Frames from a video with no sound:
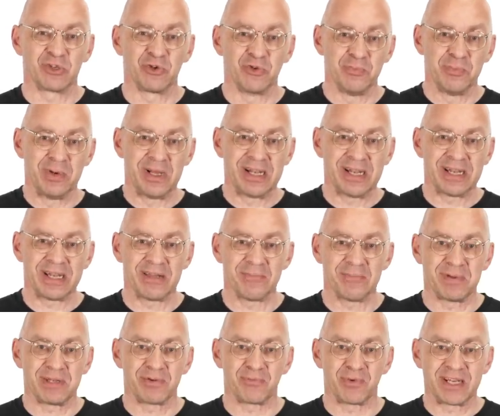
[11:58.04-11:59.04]
2 million and
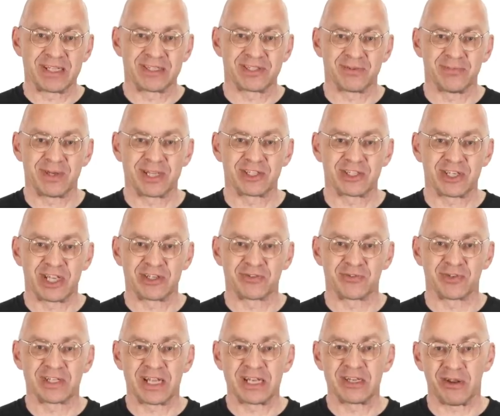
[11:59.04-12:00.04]
a bit ways to make
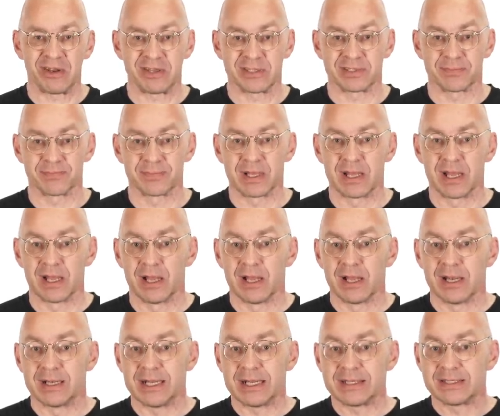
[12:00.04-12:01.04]
change for $10.
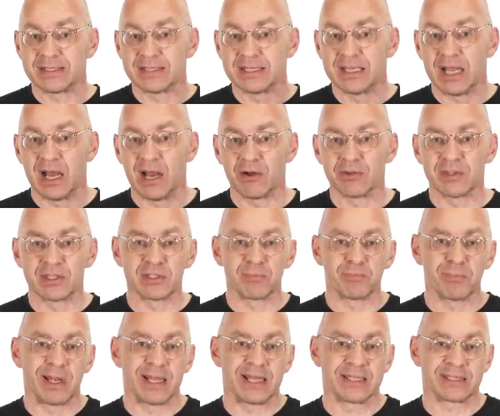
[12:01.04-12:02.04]
Let's see how
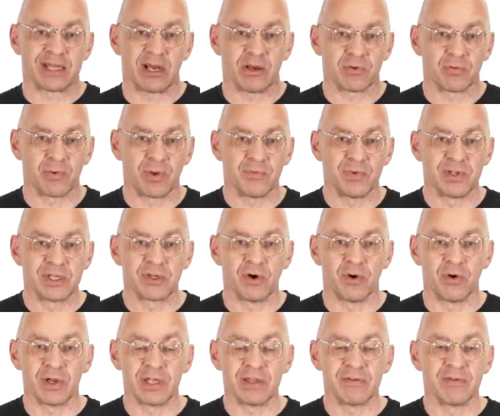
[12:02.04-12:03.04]
this plays out when we
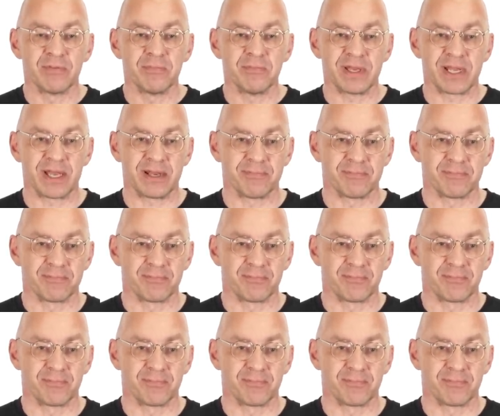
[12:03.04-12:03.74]
go even bigger.